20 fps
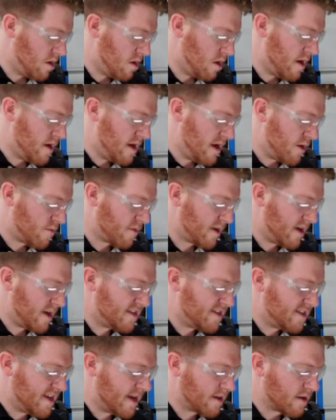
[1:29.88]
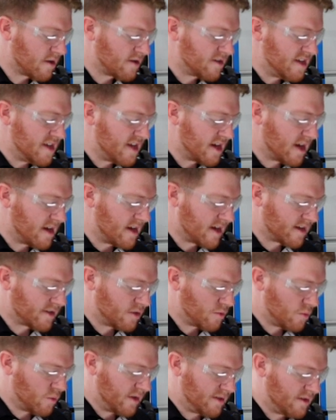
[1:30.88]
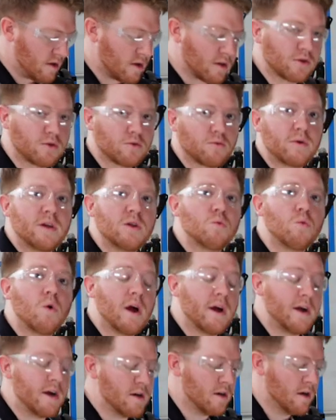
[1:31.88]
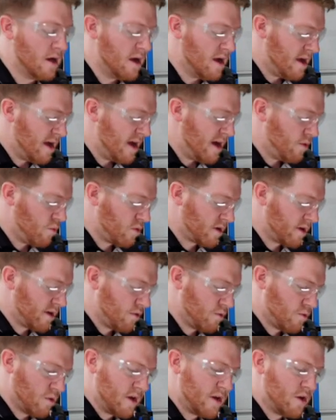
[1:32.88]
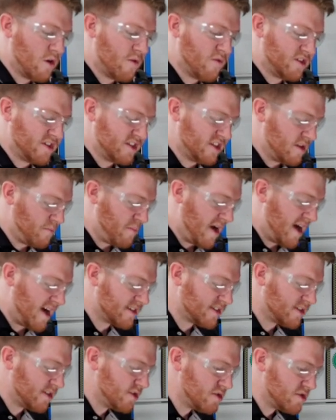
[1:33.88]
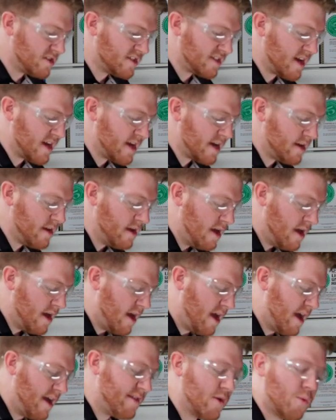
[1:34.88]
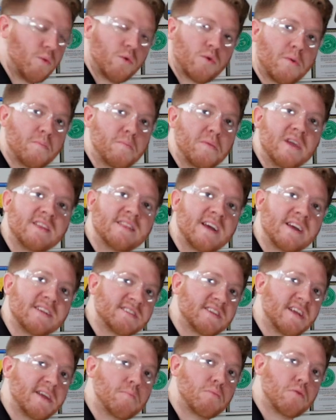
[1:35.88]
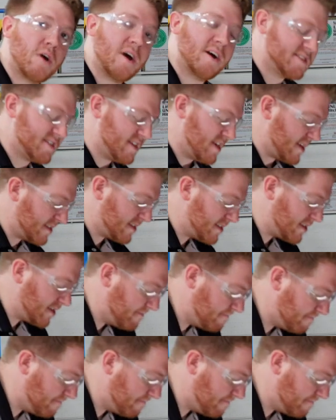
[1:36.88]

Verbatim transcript: Right now we're gonna take our T-connector with our green wire and we're gonna run it over to the passenger side and then we'll repeat that same process.